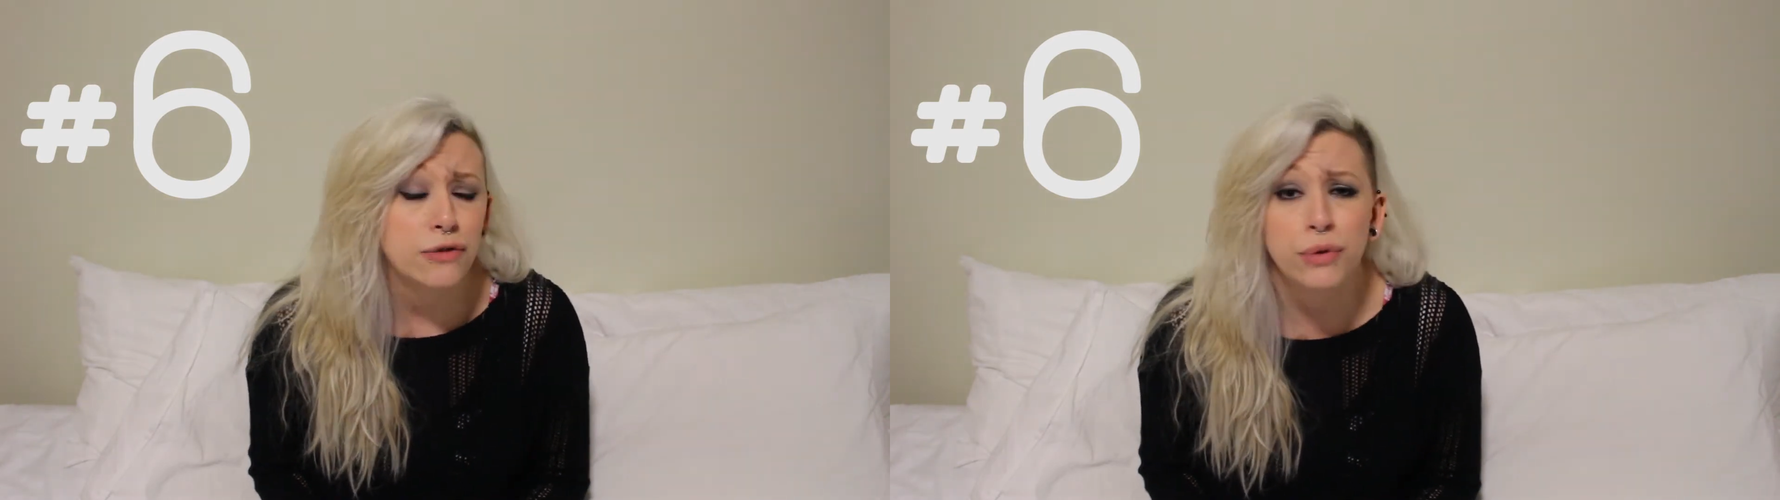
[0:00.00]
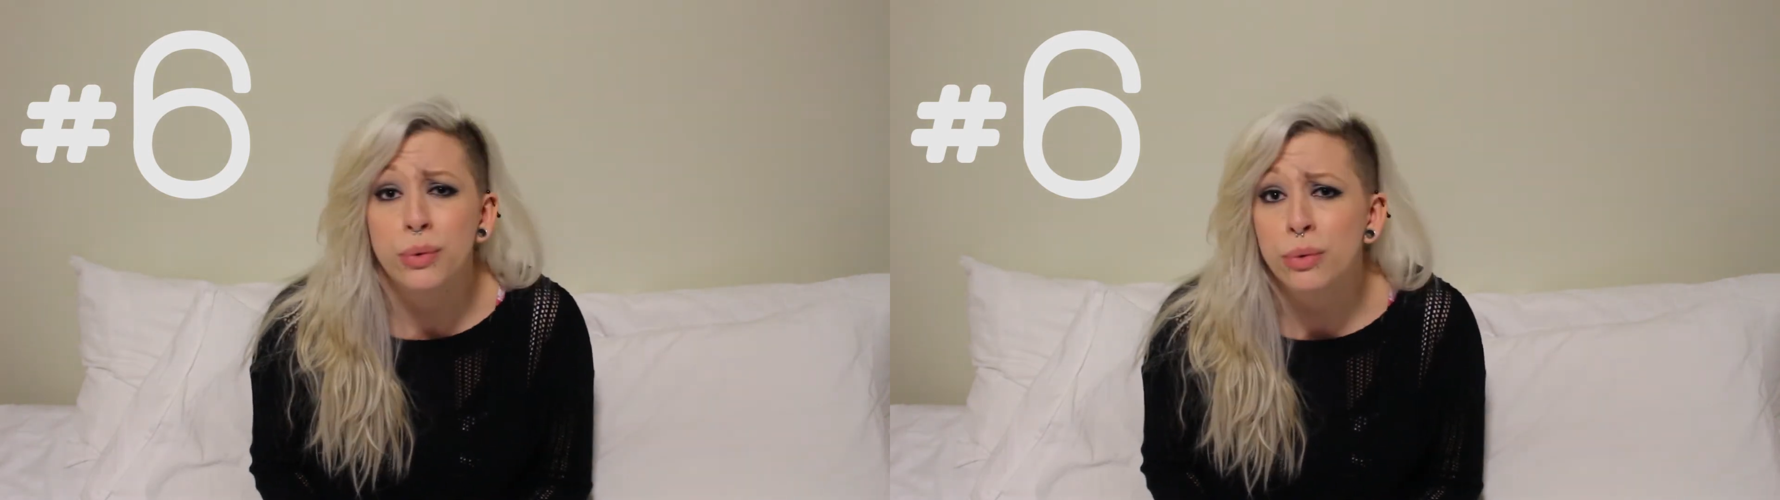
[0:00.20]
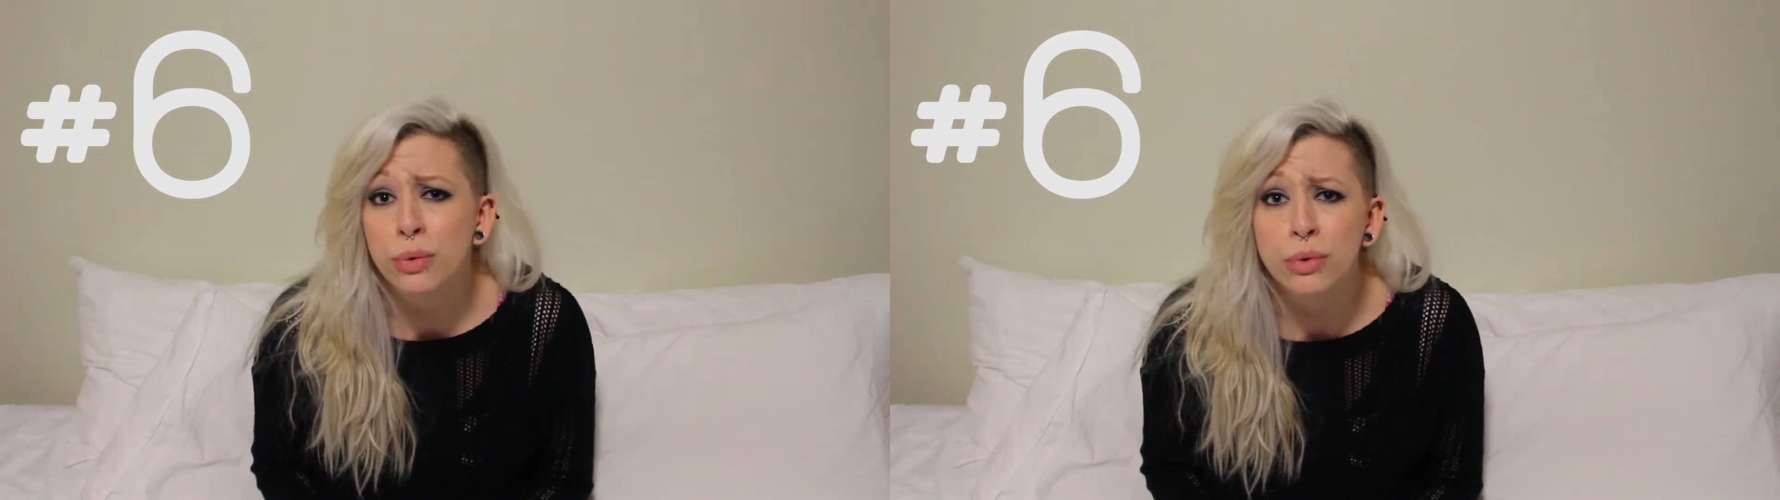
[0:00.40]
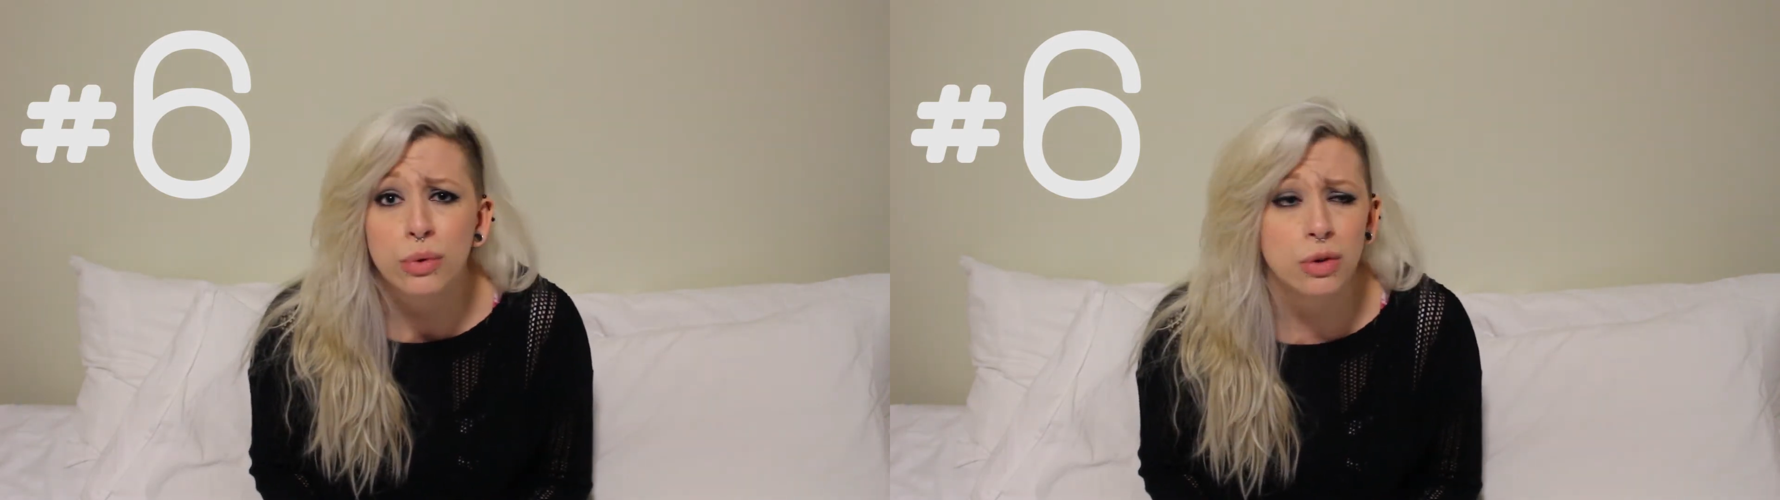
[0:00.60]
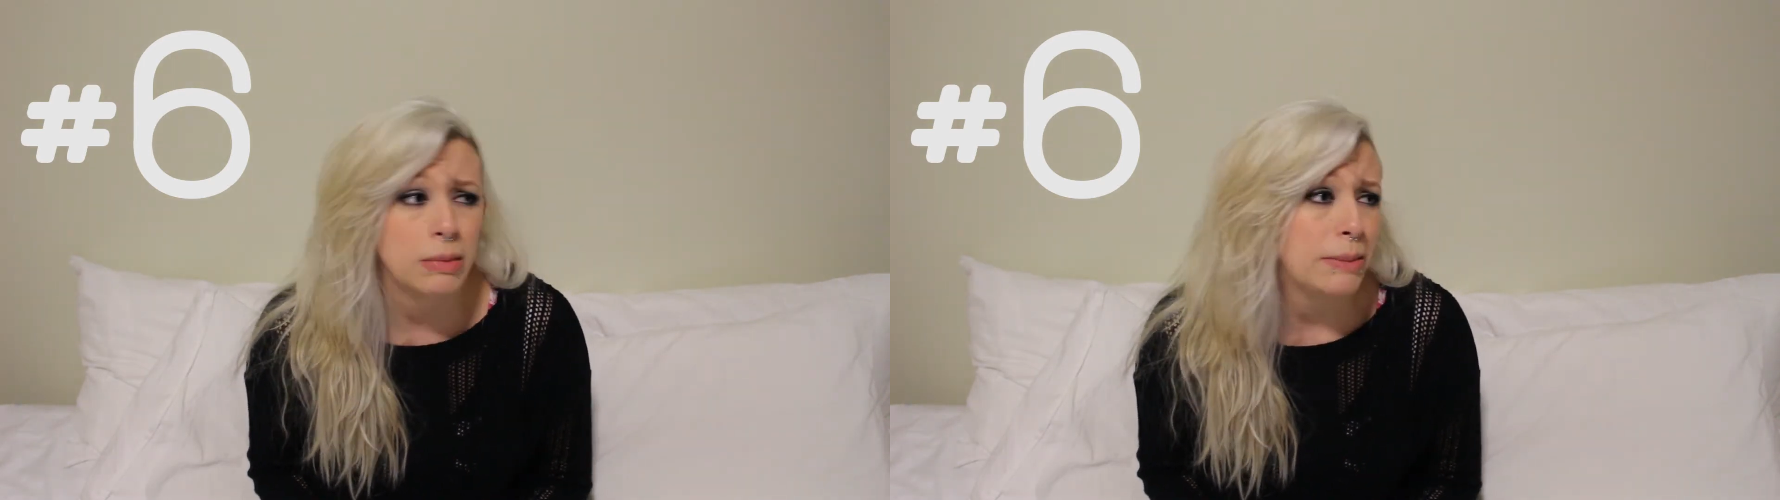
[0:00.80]
food
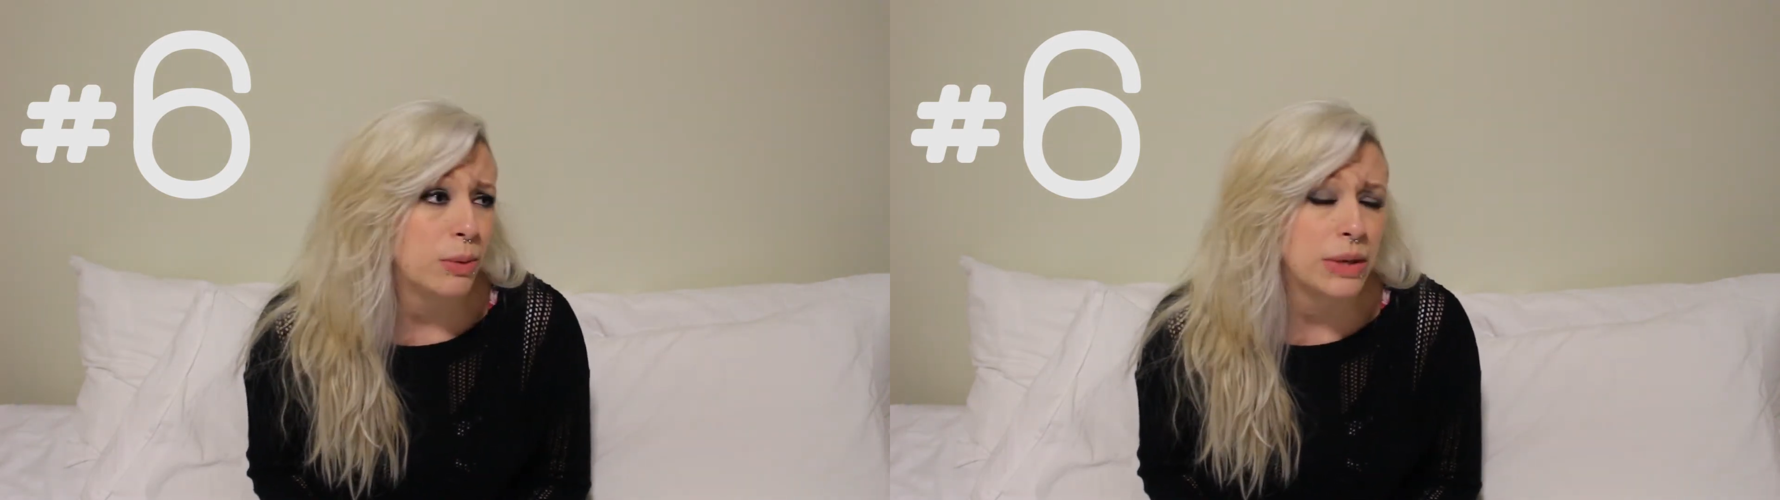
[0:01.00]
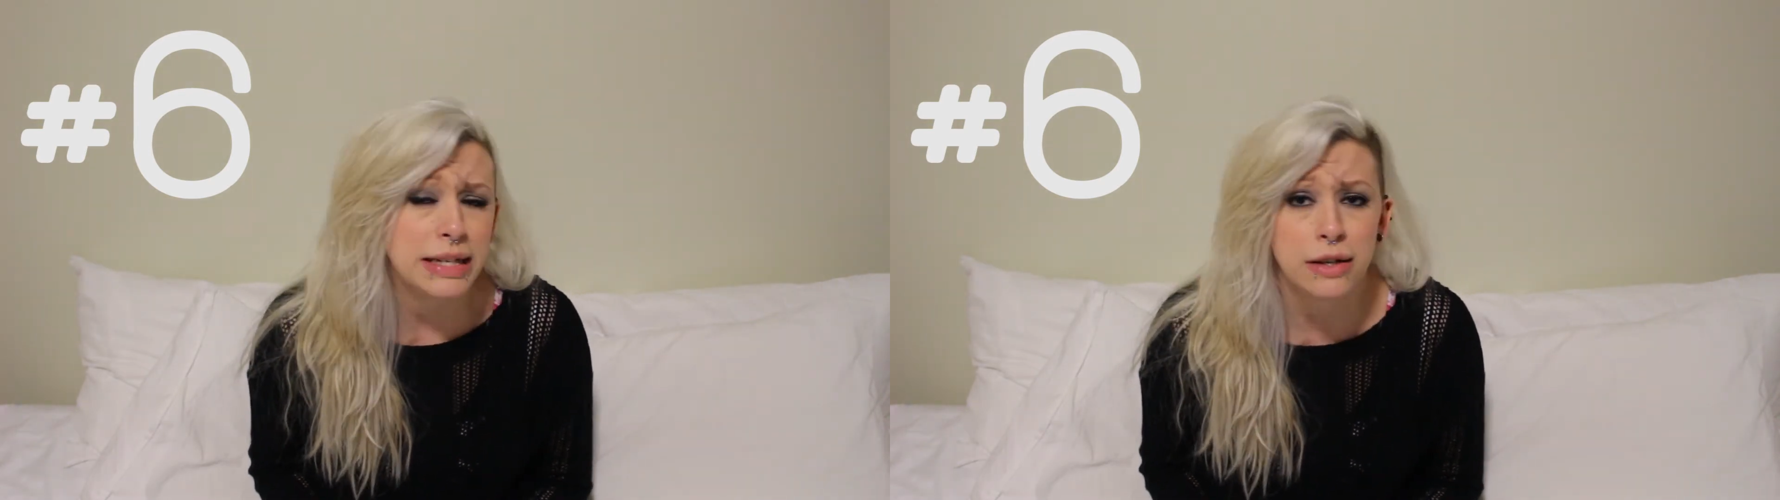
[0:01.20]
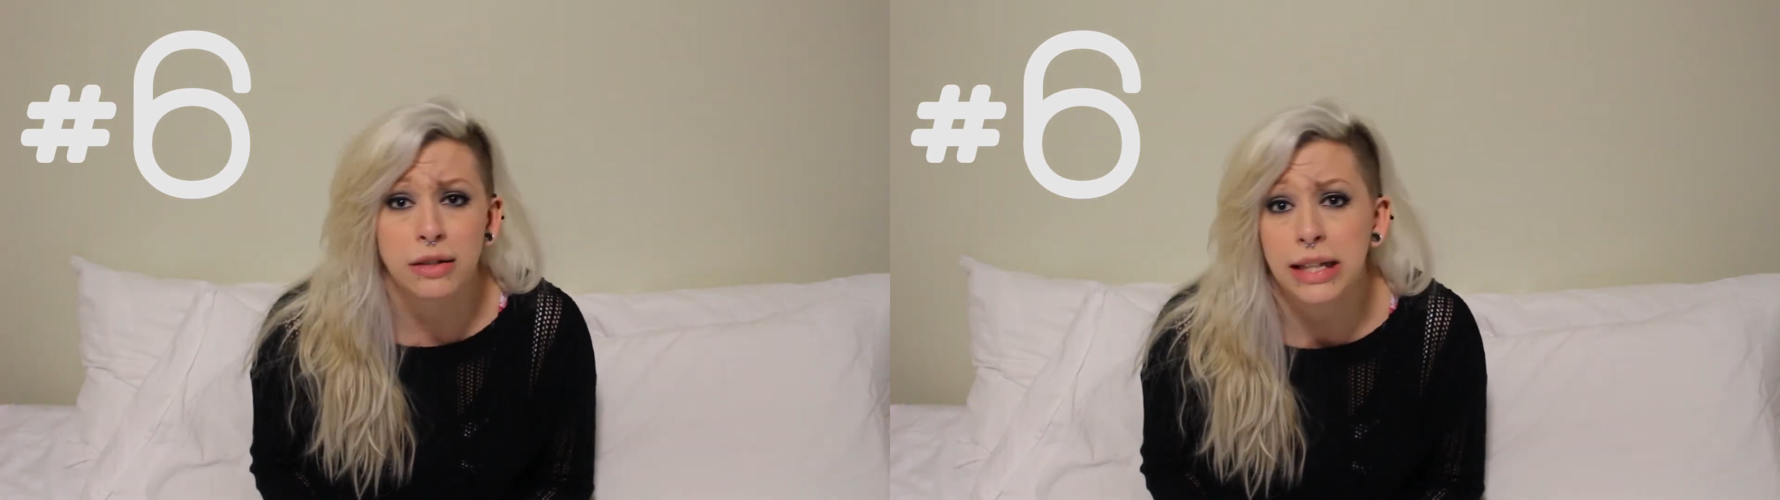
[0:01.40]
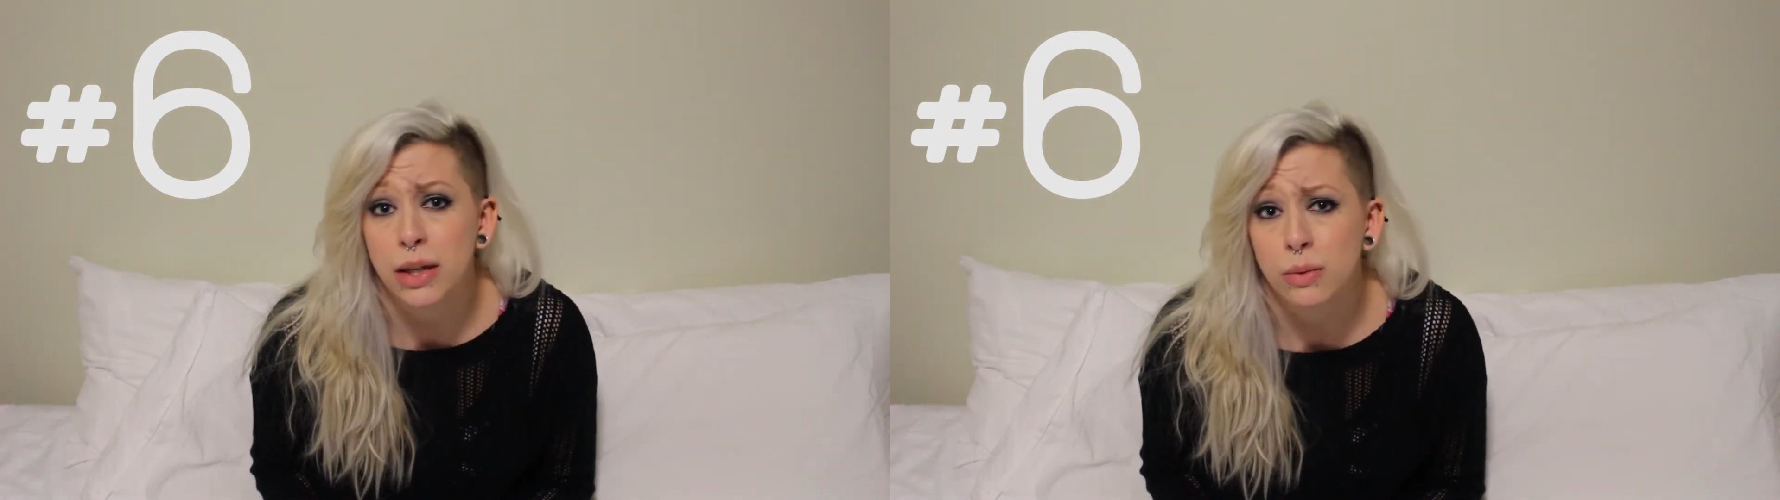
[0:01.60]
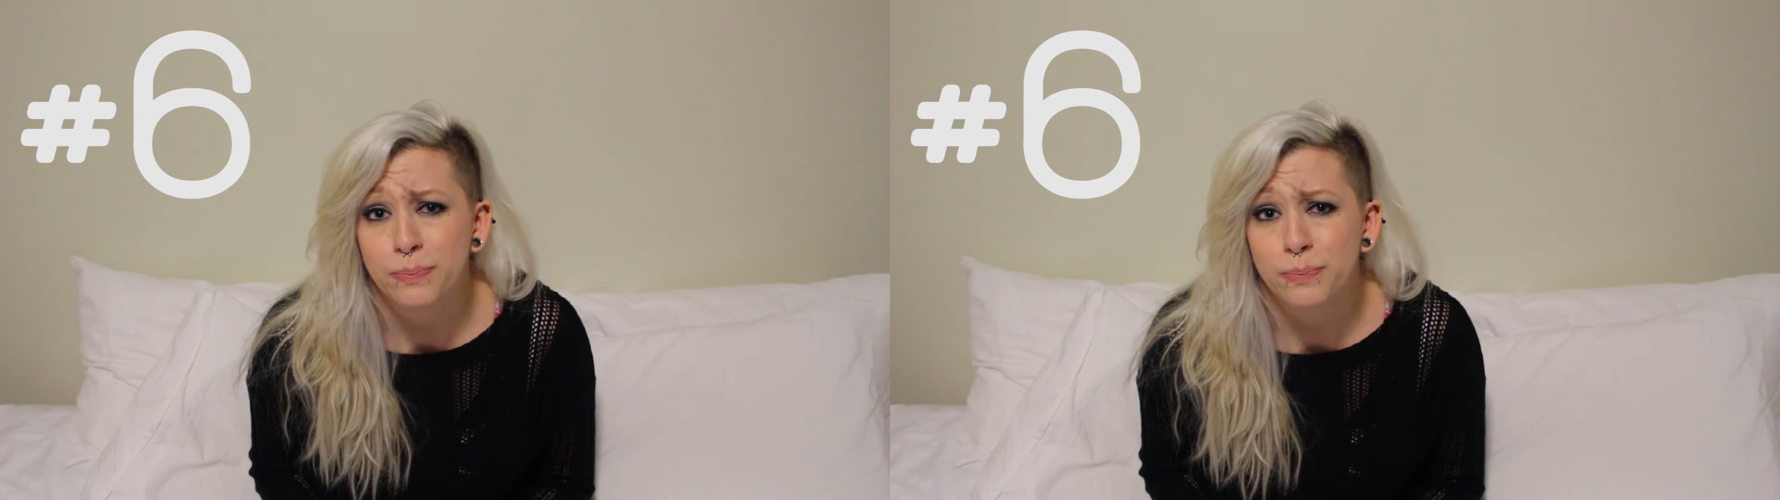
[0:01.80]
or maybe retail, like